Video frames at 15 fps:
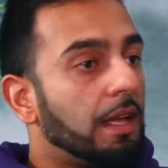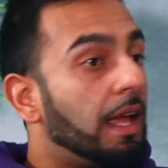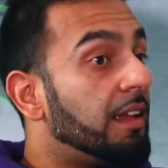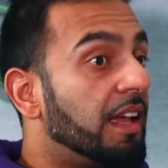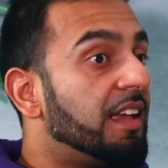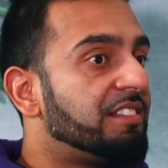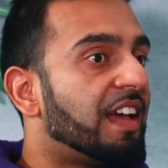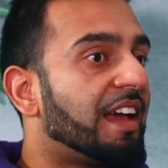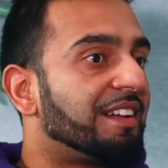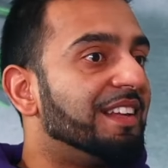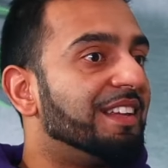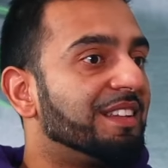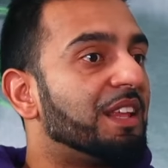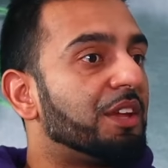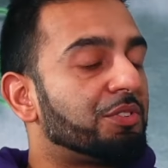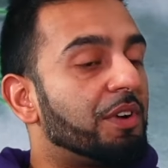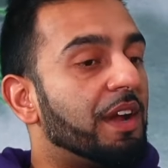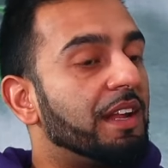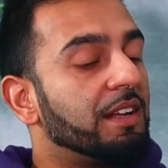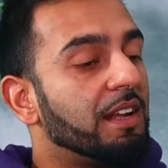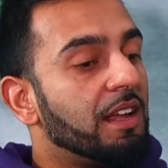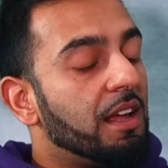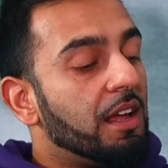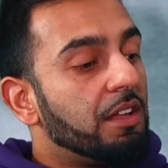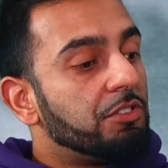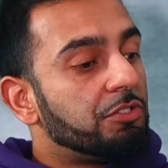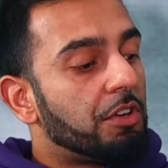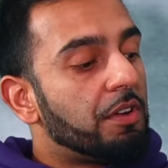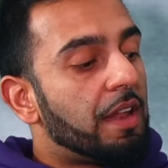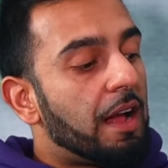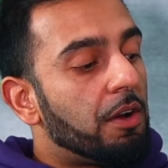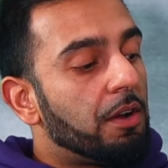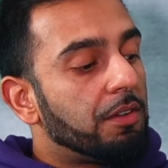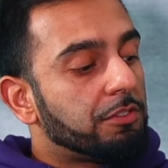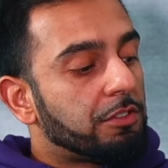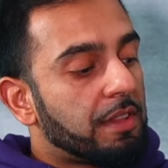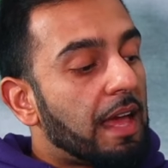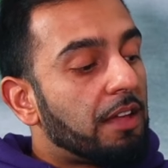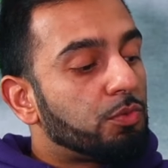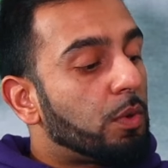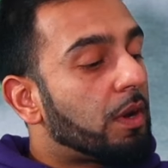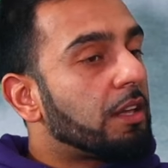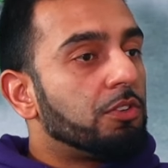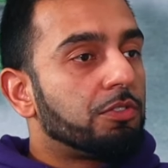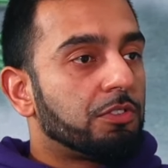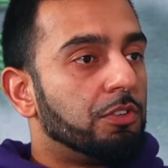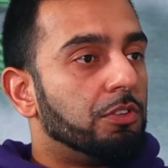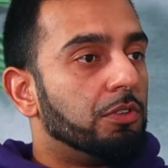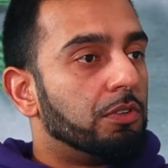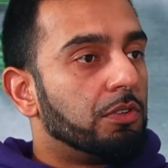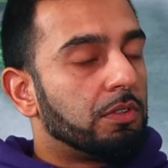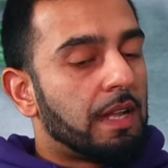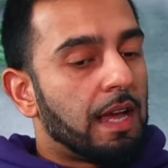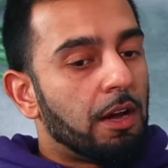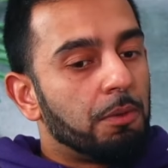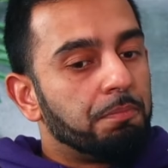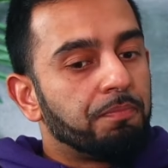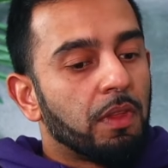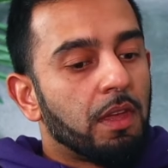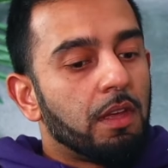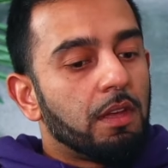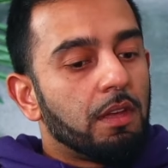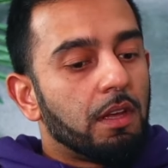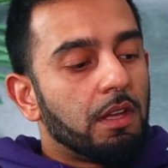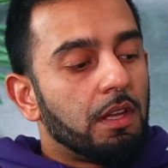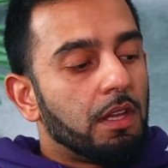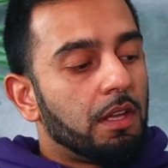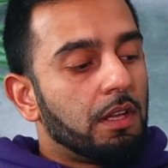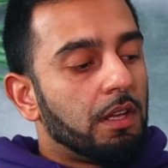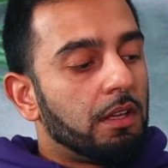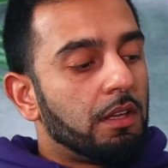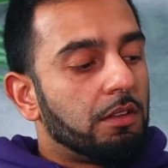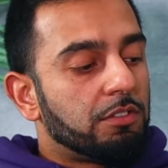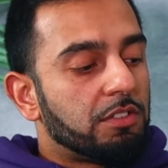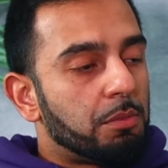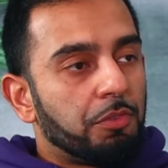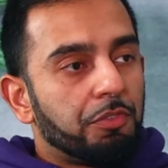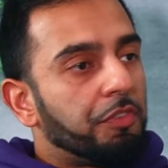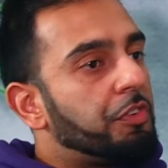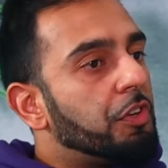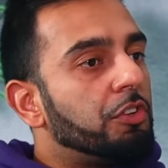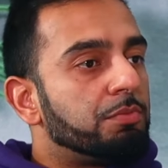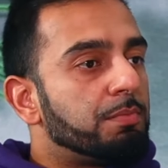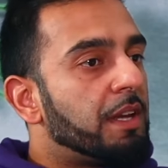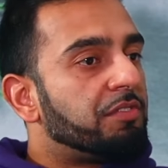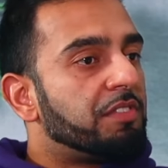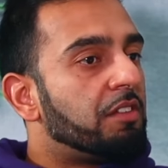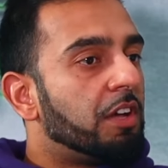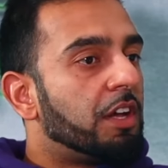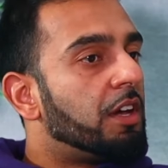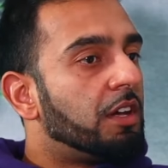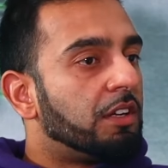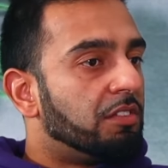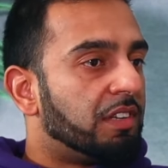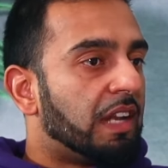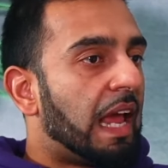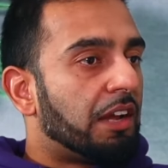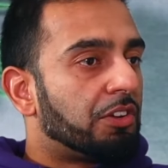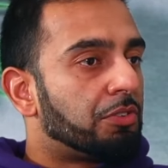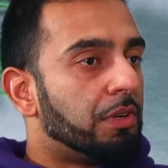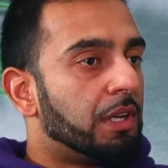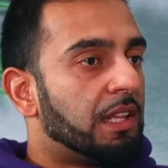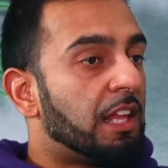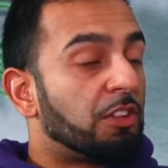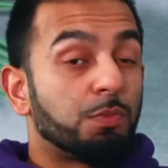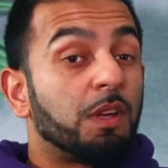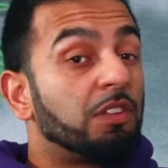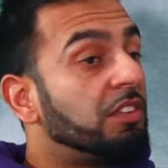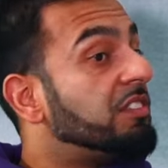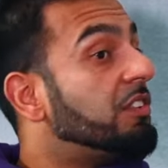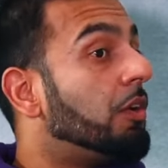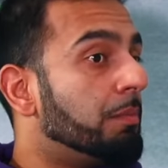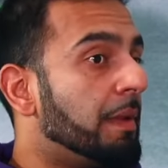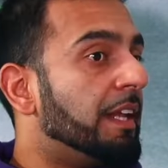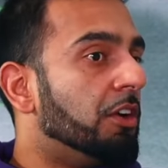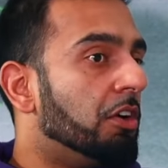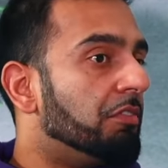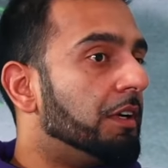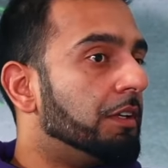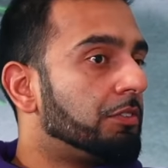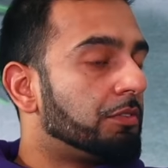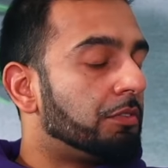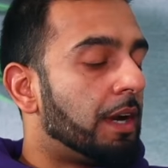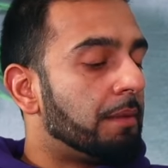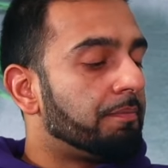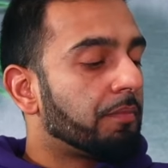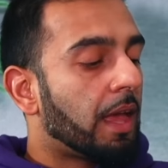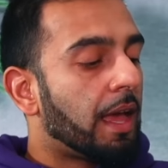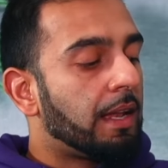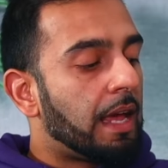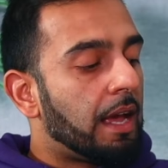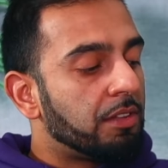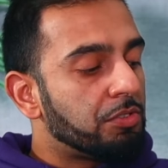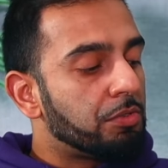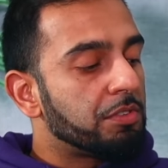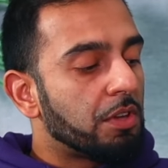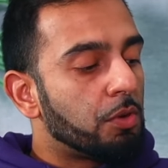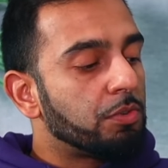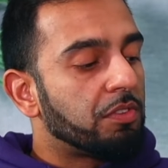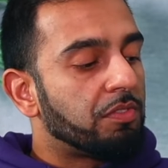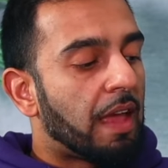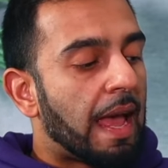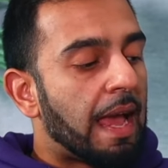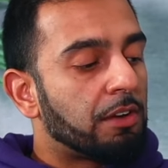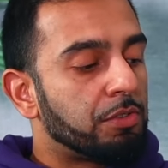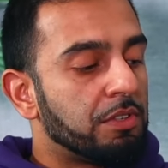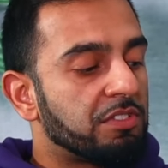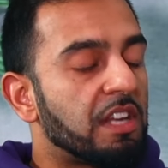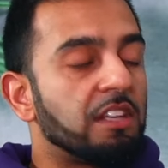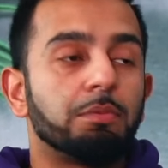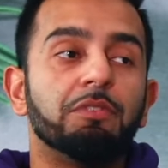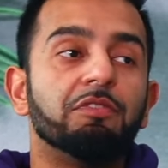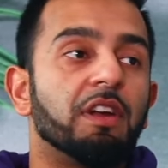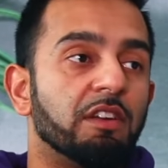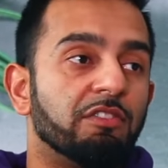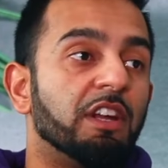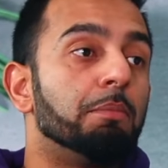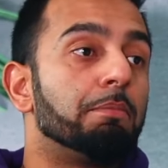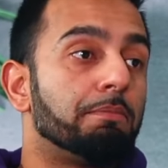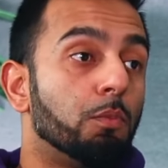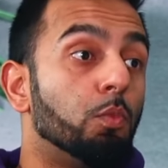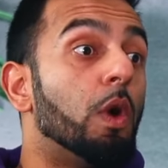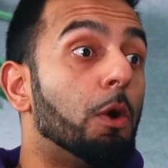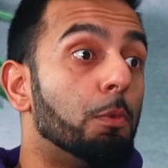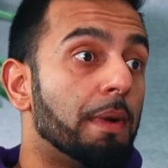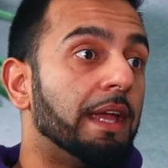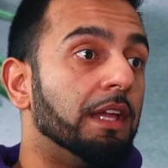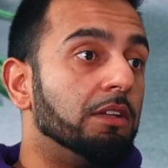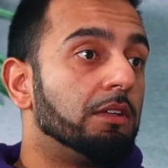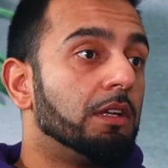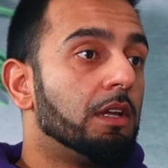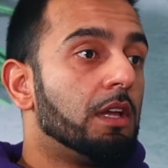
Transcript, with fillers: Exactly. that's right. So now, so that's what I used to do. Now, it, some of your viewers may have never heard of an actuary, and that's because there's not many of yes. us, right? And now, as a result of that, actuaries tend to be very, very well paid